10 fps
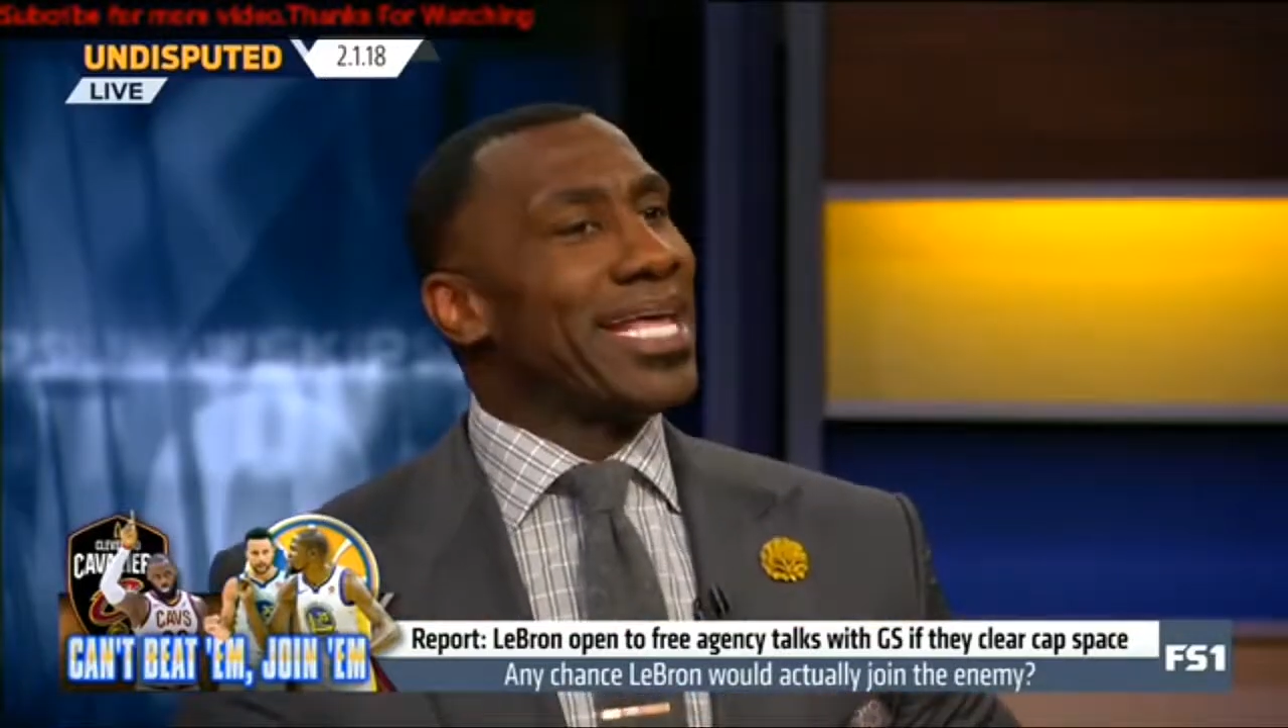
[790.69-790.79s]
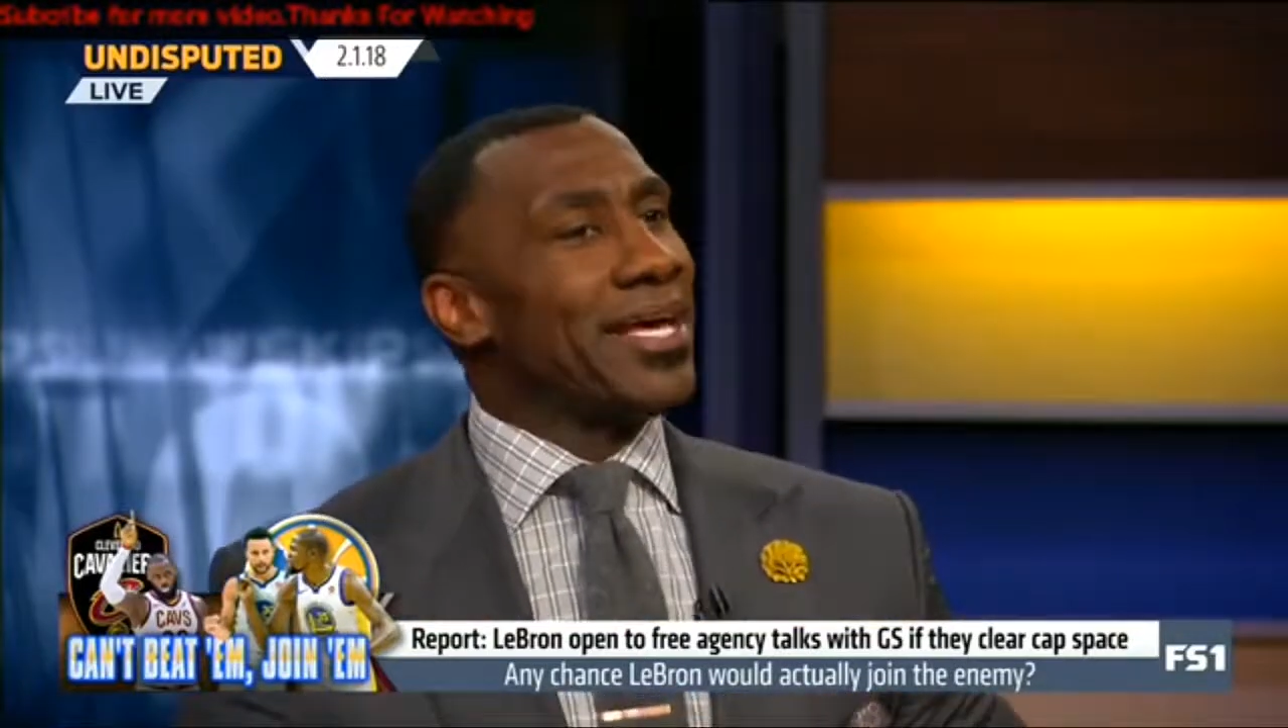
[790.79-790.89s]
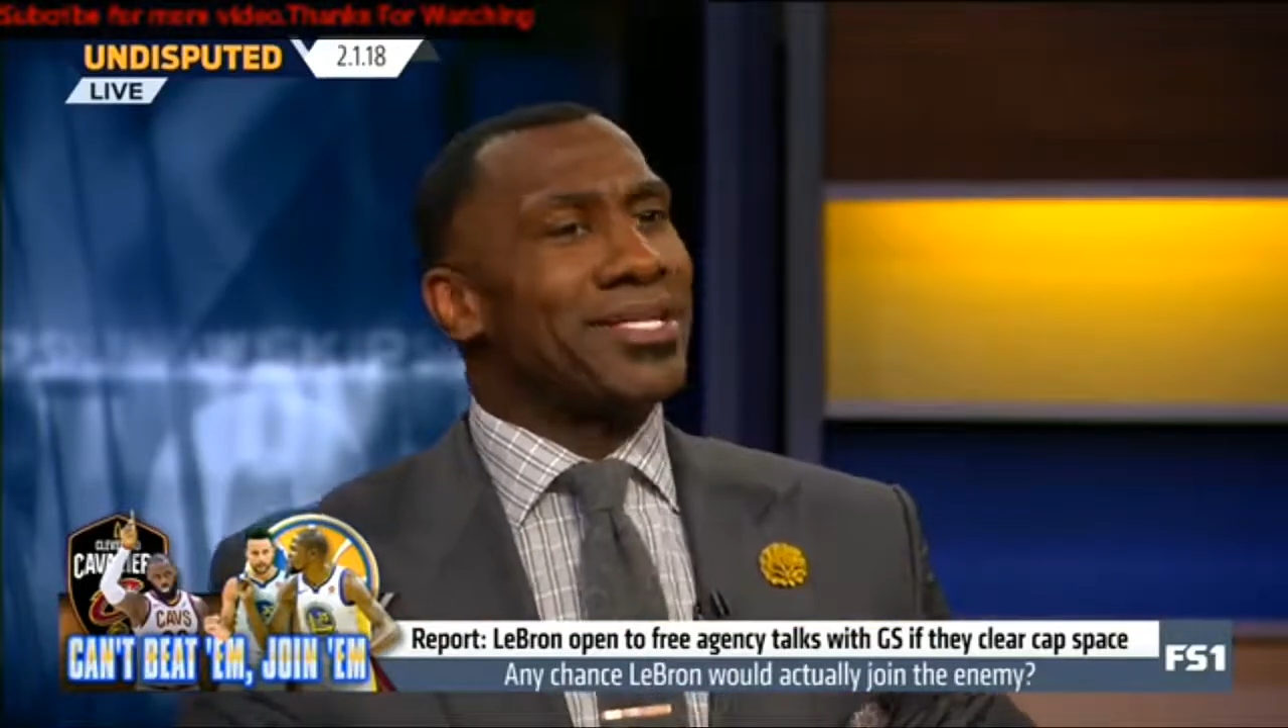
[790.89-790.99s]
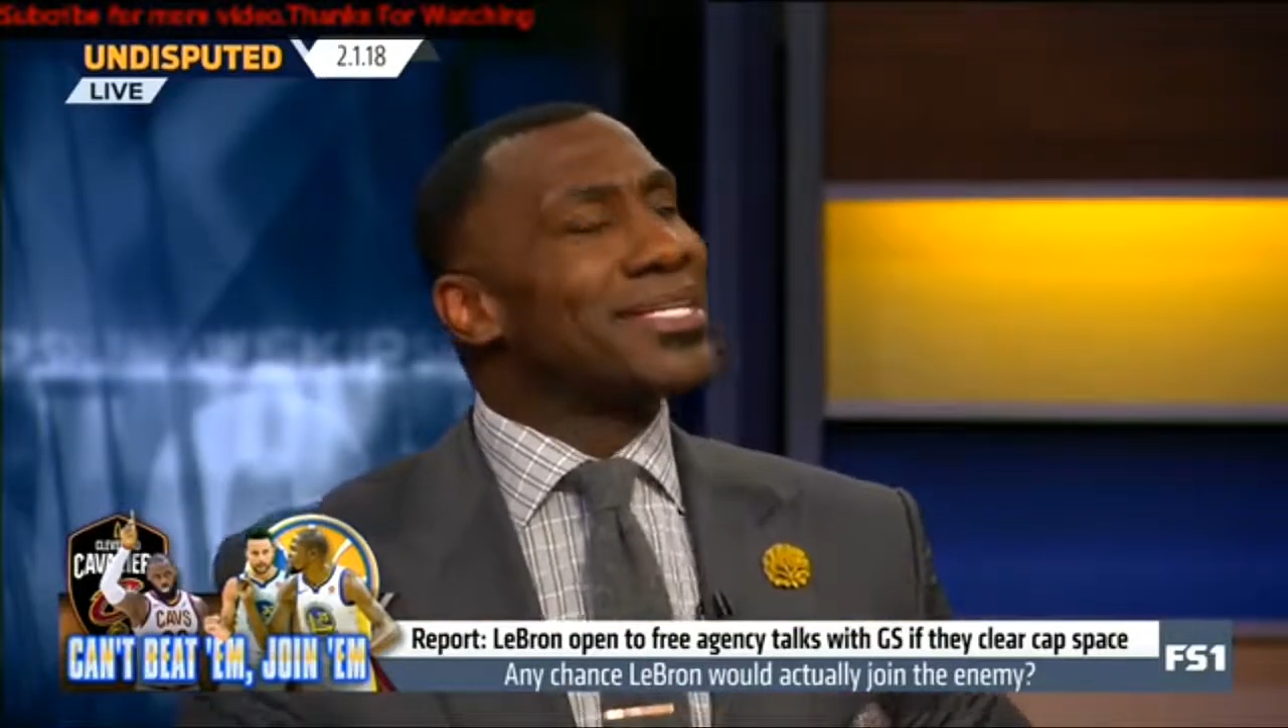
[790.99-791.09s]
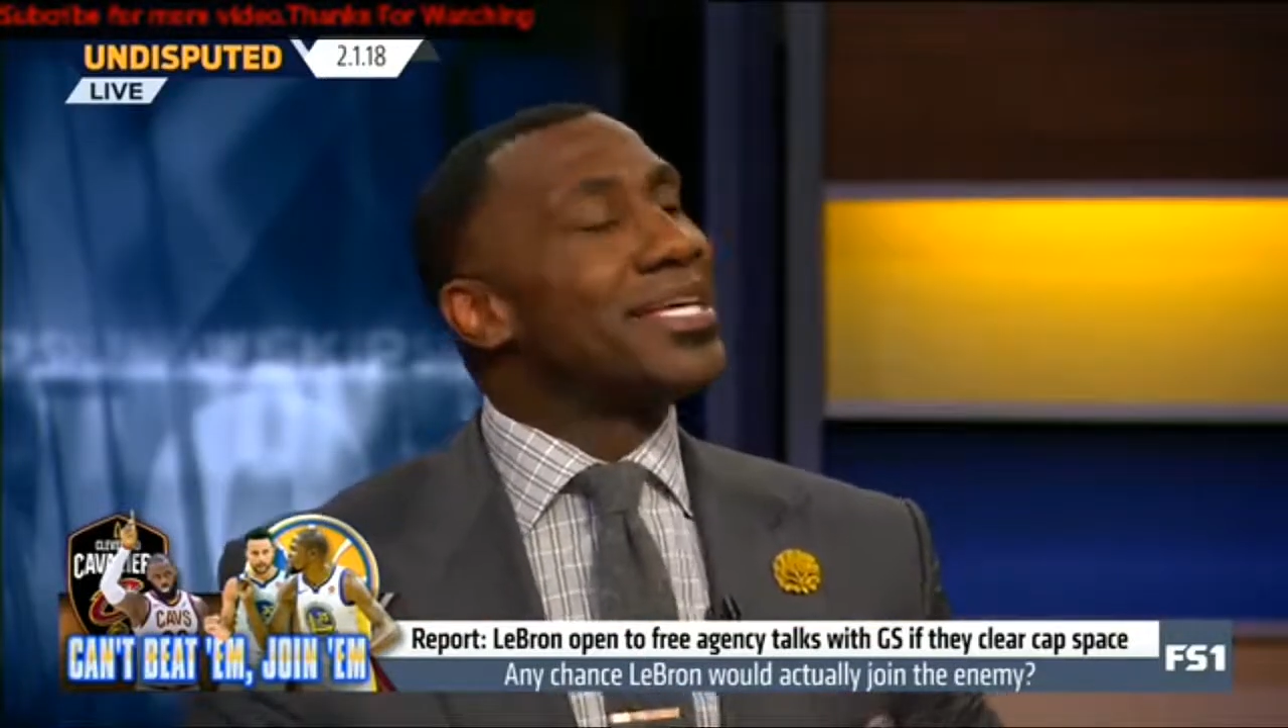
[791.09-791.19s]

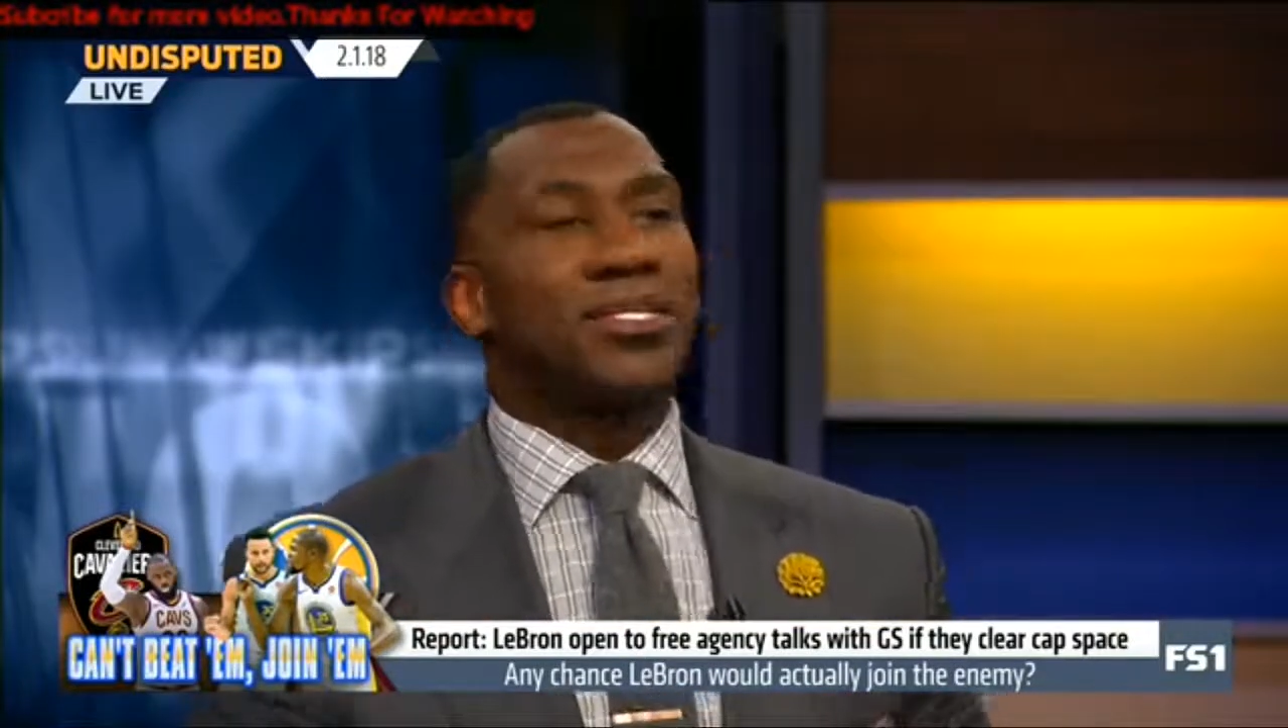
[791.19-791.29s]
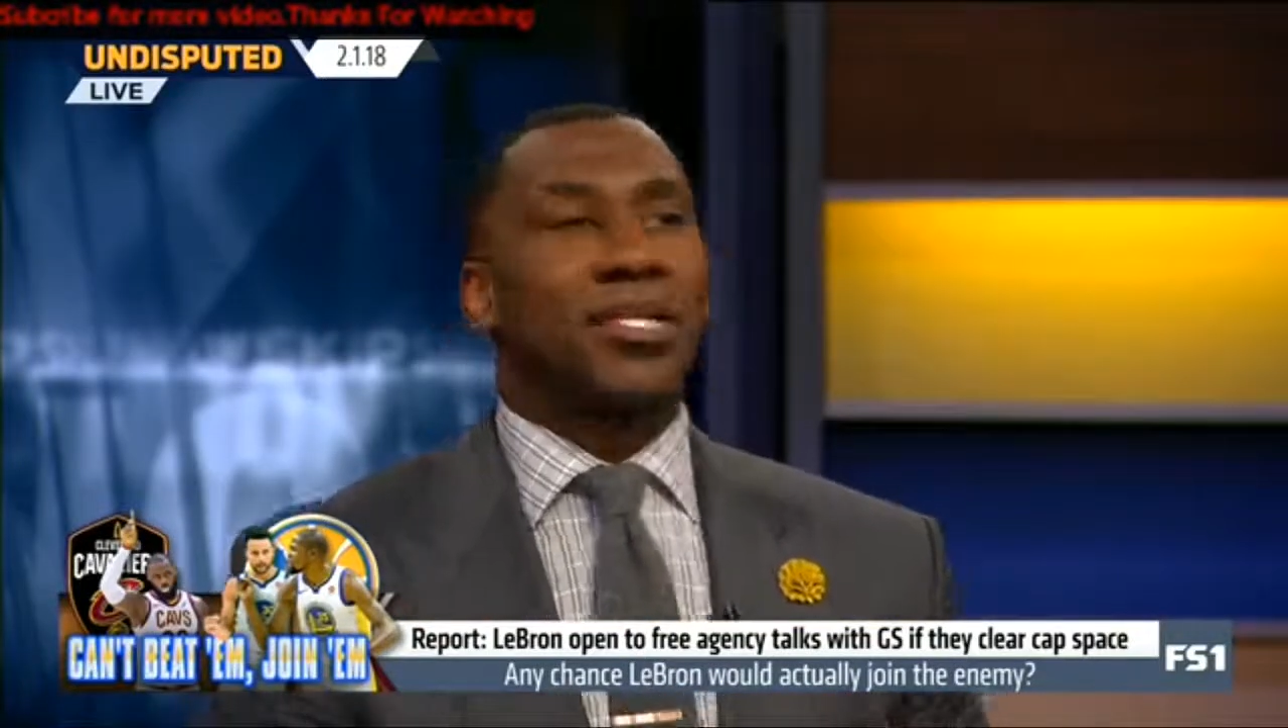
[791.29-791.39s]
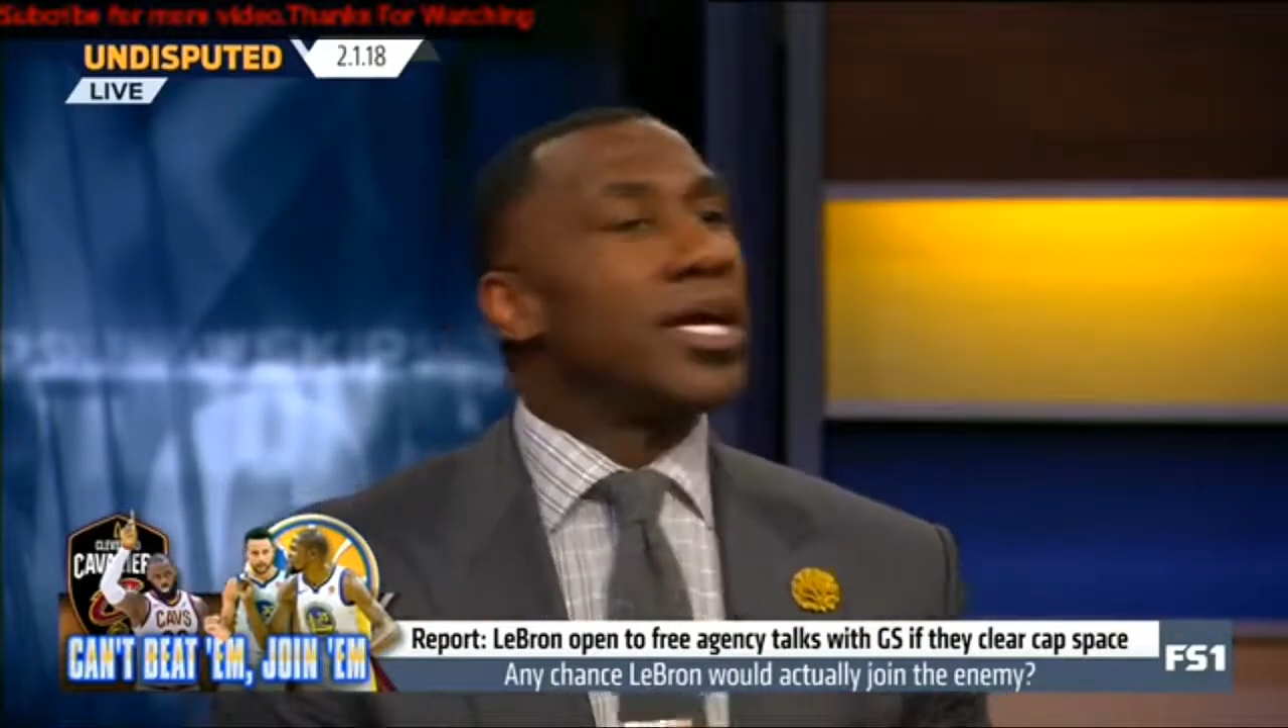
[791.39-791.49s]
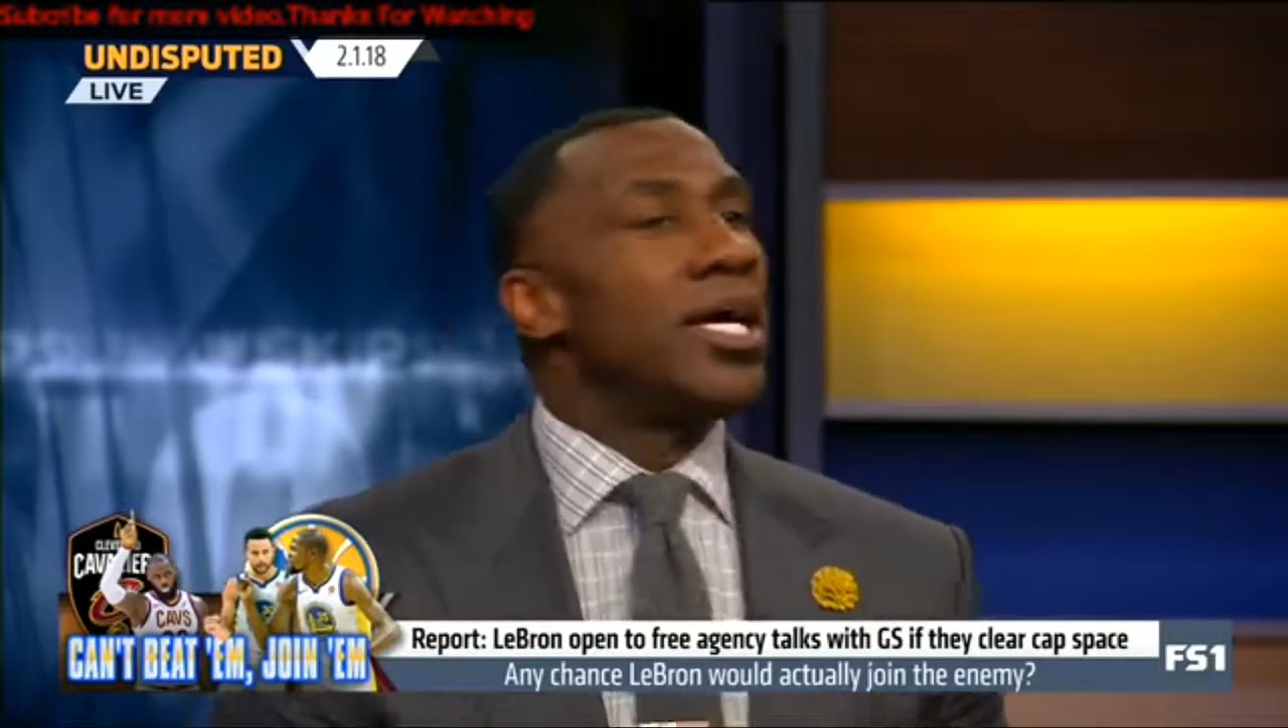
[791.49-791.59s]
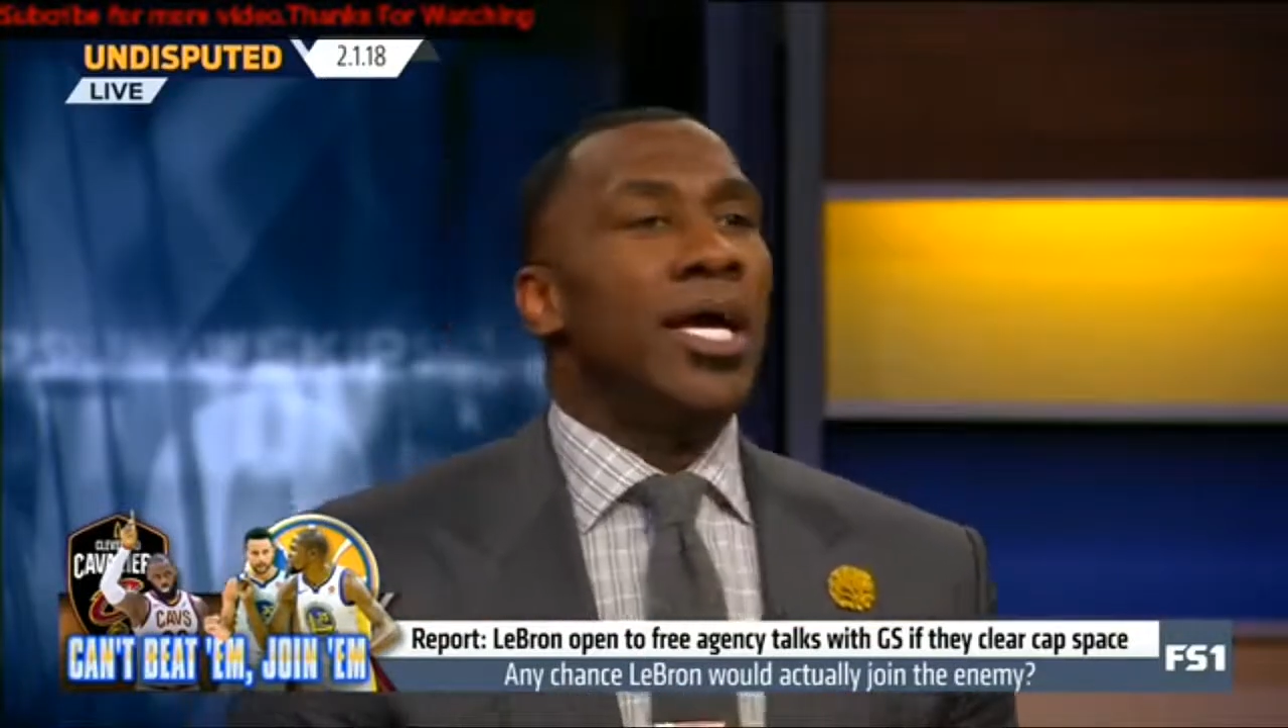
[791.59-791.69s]
right.